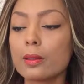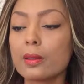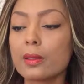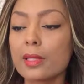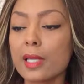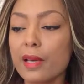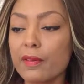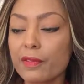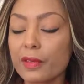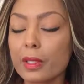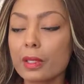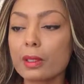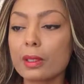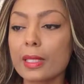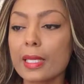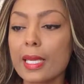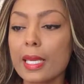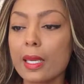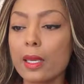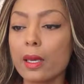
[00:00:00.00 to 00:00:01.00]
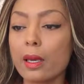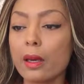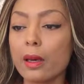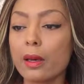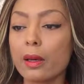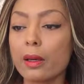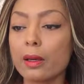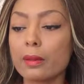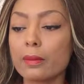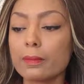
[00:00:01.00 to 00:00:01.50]
definitely
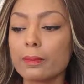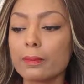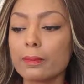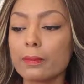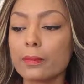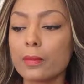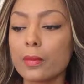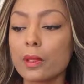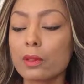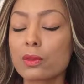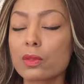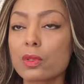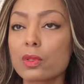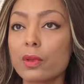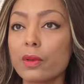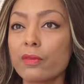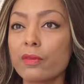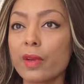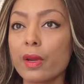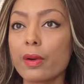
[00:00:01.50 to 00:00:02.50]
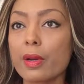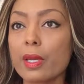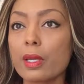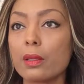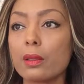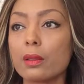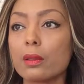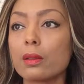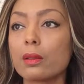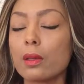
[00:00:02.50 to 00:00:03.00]
a very